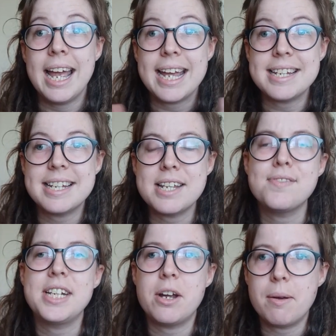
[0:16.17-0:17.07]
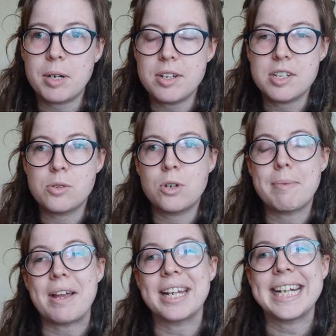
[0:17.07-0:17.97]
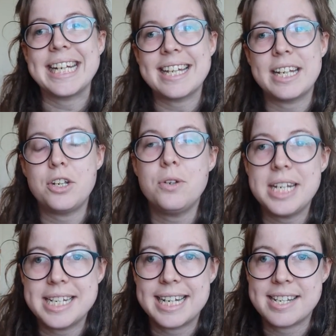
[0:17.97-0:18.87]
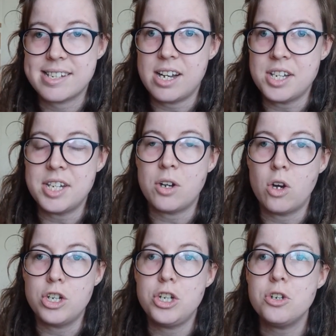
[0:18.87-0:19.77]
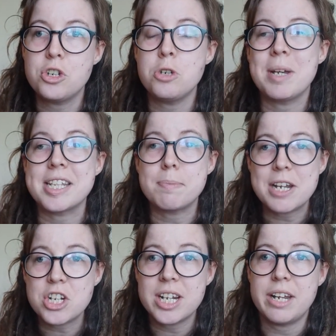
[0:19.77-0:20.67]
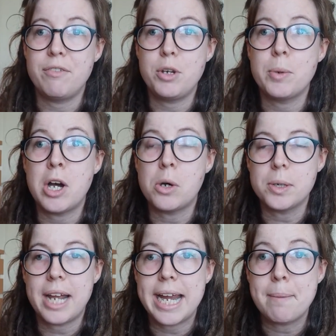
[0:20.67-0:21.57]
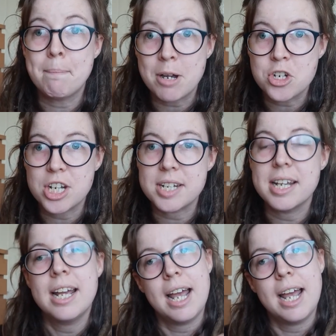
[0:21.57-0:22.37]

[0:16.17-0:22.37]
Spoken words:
In today's video I'm going to talk about the gear that you need to get started on YouTube, especially if you are on a budget.